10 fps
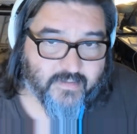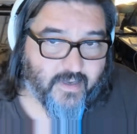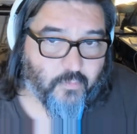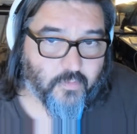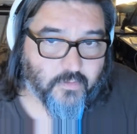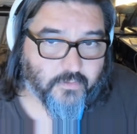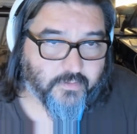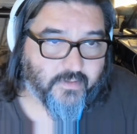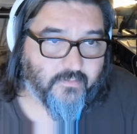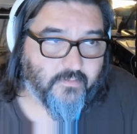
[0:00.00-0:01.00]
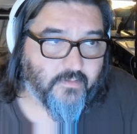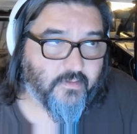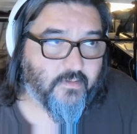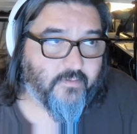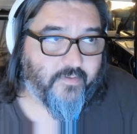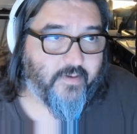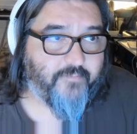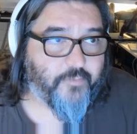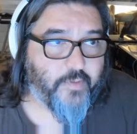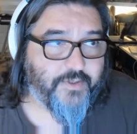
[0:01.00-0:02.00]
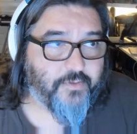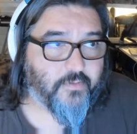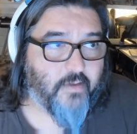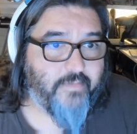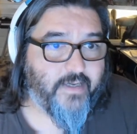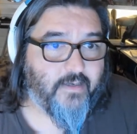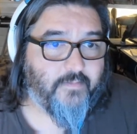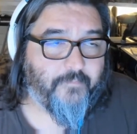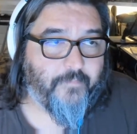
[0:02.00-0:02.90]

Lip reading: in that world and very influential on me.